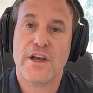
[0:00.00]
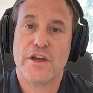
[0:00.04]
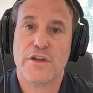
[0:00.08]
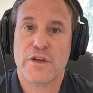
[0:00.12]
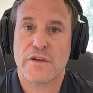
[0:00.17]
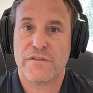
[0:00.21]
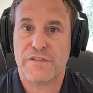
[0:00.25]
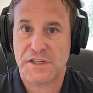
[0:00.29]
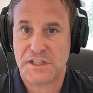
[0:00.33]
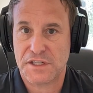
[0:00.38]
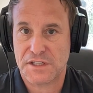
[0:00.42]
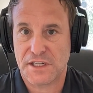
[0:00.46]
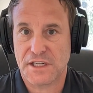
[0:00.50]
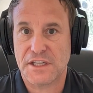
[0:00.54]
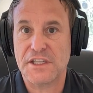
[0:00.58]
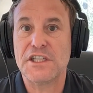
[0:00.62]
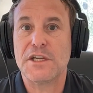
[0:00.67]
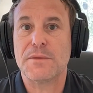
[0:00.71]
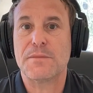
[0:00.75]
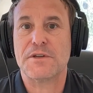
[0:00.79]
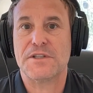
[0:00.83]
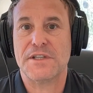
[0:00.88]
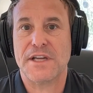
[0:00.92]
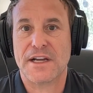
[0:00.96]
You have a
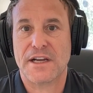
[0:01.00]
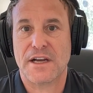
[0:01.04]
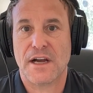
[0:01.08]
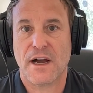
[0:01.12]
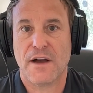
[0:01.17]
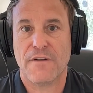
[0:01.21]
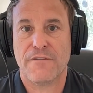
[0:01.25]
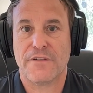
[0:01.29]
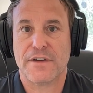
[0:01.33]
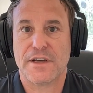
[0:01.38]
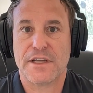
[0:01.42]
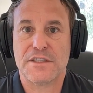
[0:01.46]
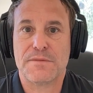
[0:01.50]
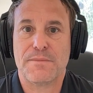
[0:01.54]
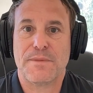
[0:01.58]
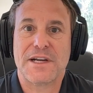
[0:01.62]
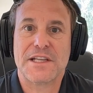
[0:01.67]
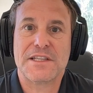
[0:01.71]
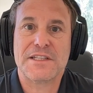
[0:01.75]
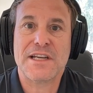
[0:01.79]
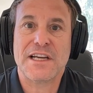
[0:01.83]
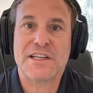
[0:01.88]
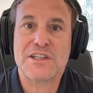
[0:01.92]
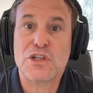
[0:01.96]
60% confidence, but
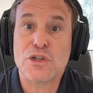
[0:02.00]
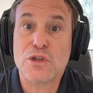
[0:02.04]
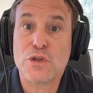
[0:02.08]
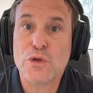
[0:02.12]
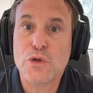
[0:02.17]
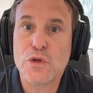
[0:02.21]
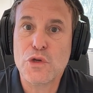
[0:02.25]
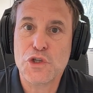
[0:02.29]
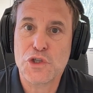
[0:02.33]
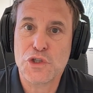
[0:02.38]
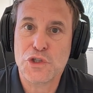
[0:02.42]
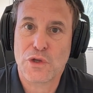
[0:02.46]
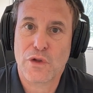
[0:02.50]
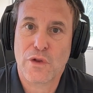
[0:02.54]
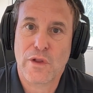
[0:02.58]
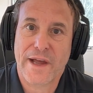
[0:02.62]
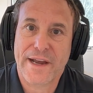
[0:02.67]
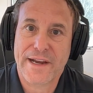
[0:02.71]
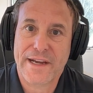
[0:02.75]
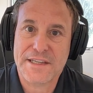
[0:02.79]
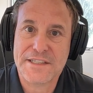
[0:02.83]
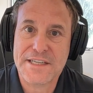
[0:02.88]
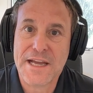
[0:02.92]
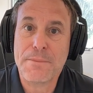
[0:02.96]
it's not delusional
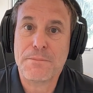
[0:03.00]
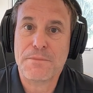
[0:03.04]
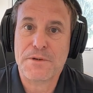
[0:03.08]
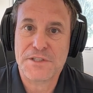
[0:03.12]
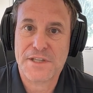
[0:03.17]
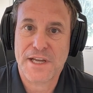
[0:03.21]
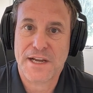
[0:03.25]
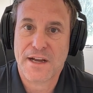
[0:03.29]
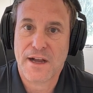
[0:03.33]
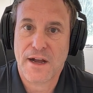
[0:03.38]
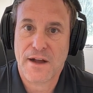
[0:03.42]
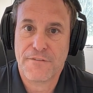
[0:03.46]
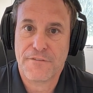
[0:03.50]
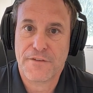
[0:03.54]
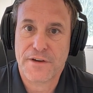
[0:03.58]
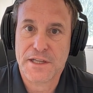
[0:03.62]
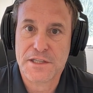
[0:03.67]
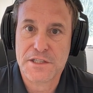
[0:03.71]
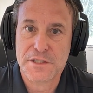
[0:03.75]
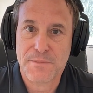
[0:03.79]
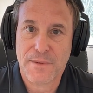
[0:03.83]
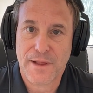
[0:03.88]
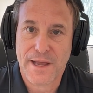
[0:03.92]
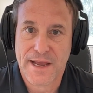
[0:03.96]
like a 10%
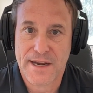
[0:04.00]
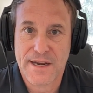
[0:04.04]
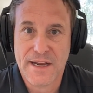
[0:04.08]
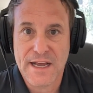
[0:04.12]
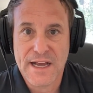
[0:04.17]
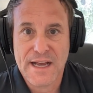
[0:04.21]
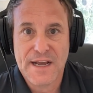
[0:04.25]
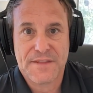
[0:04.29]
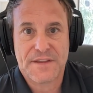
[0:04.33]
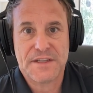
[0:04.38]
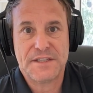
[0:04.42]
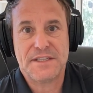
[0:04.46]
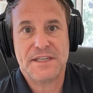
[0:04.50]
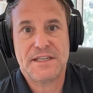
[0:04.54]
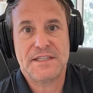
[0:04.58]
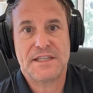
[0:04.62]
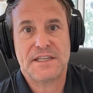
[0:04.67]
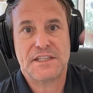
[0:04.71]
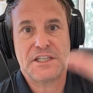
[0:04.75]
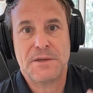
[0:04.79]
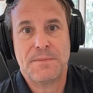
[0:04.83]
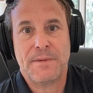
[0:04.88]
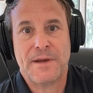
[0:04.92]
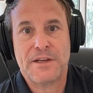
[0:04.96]
confidence plan. The
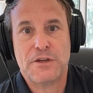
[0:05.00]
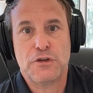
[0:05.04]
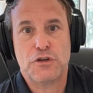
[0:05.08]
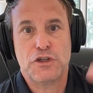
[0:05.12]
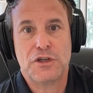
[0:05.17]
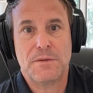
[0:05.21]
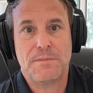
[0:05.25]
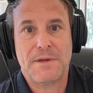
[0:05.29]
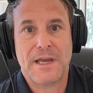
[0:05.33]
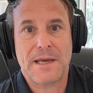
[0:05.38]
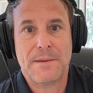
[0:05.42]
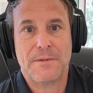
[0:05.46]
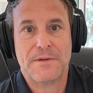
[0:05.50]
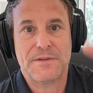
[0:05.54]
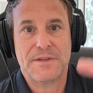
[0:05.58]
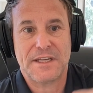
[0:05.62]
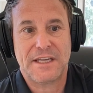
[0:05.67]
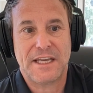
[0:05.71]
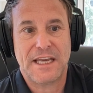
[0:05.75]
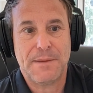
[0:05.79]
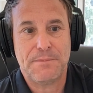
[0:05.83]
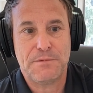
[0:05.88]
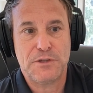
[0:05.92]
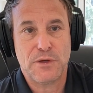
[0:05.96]
C60 plan you should be able to
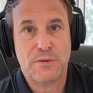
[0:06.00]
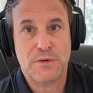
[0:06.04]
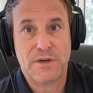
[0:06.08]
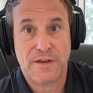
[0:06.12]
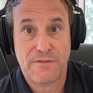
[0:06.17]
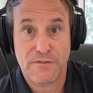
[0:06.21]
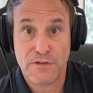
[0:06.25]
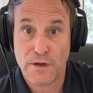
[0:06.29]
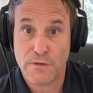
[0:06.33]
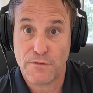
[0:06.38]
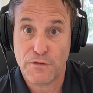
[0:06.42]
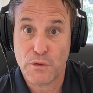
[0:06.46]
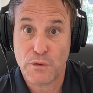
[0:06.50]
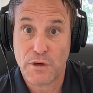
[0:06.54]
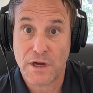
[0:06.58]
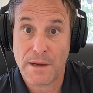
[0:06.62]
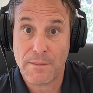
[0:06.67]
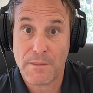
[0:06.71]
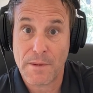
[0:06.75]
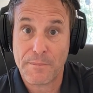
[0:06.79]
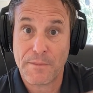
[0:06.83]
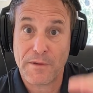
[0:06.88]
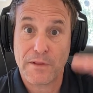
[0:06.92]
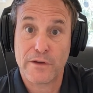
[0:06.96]
keep to, and even if you
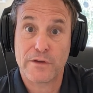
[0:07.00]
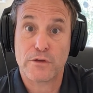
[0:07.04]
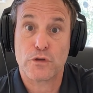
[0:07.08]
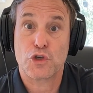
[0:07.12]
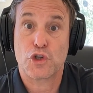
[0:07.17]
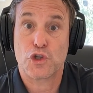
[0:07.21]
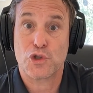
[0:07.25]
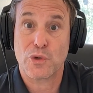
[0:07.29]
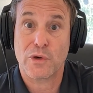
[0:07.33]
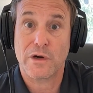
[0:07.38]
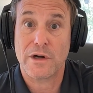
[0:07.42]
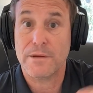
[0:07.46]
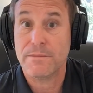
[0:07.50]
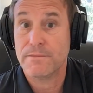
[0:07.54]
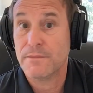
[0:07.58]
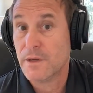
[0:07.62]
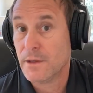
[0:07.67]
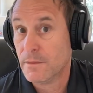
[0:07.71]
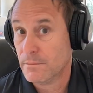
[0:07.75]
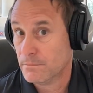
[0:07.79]
come up a little short,